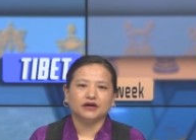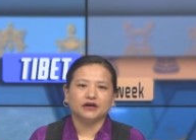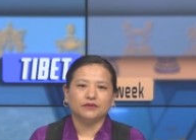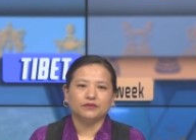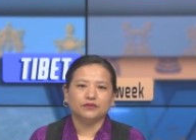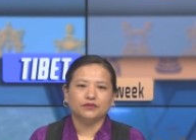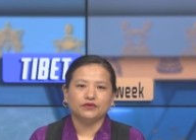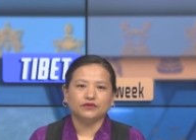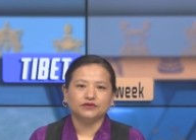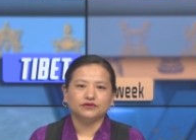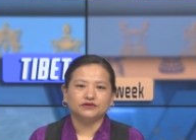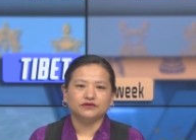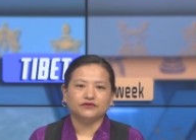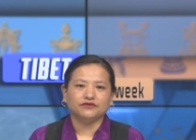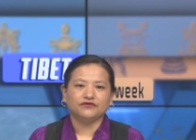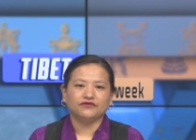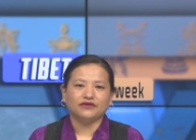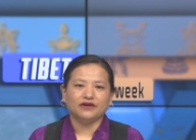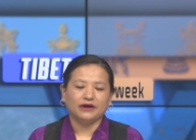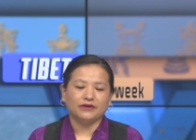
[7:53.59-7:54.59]
composed of
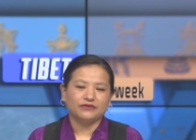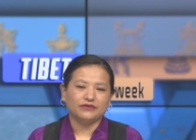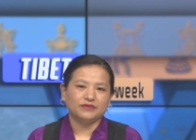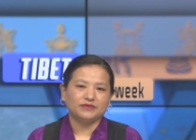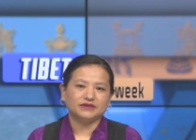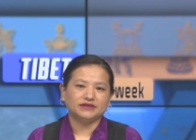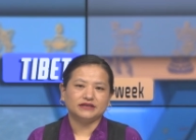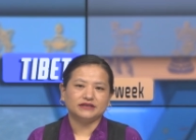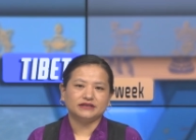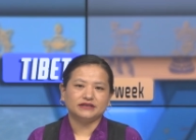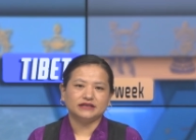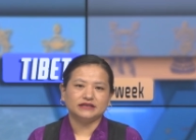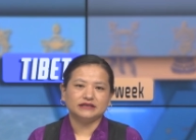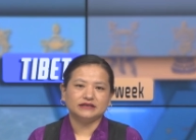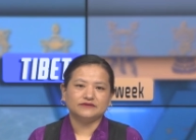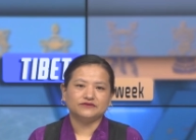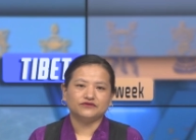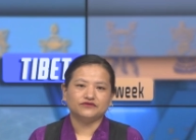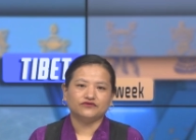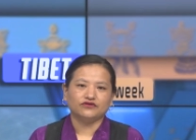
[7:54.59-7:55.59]
5
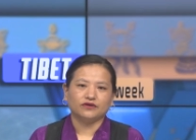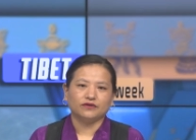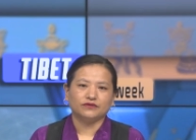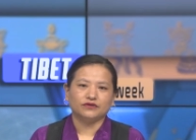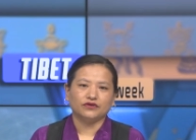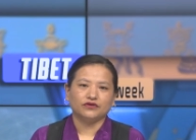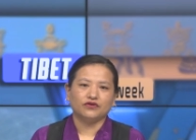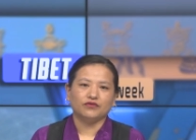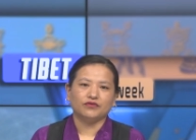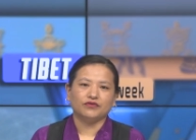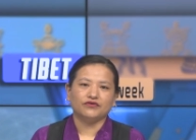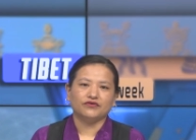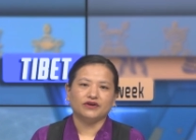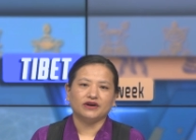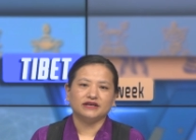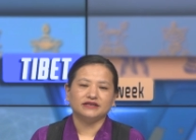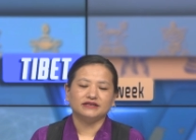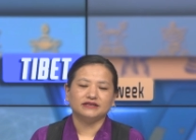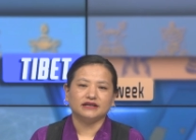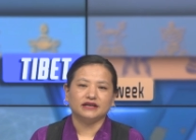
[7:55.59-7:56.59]
representatives from the Human
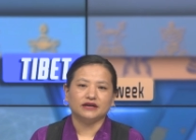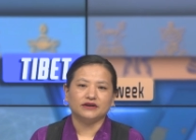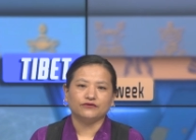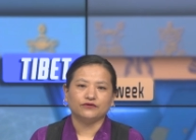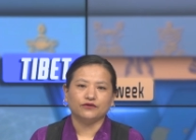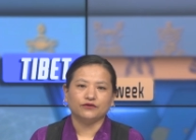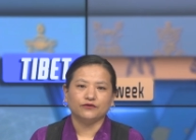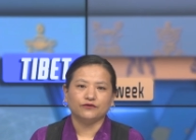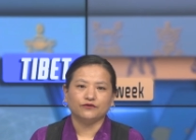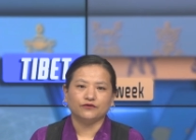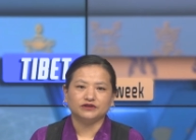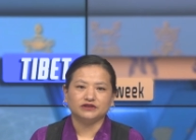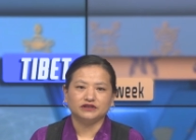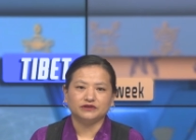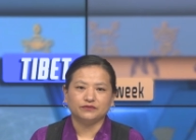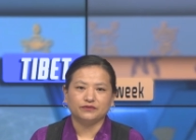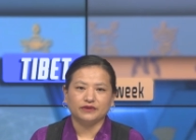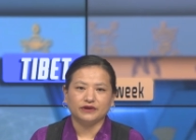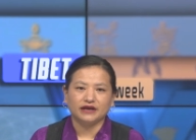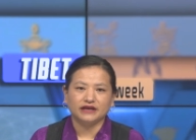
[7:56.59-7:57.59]
Rights Network for
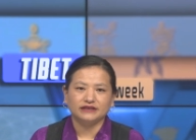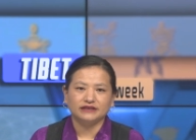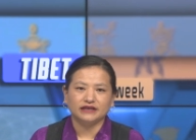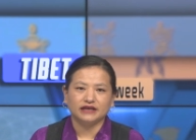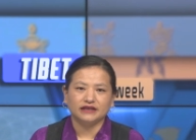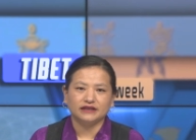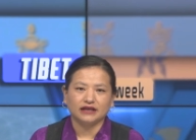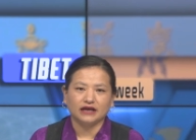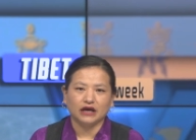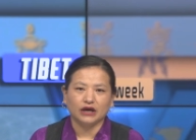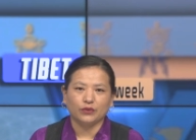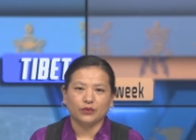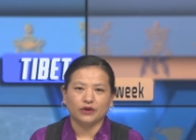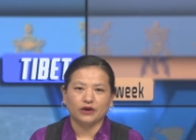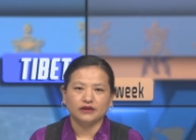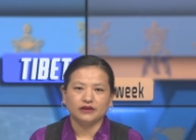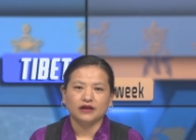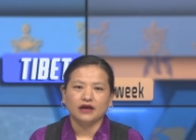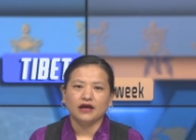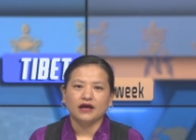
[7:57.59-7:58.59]
Tibet and
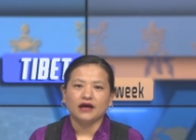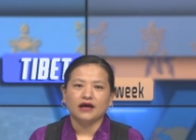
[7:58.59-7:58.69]
Taiwan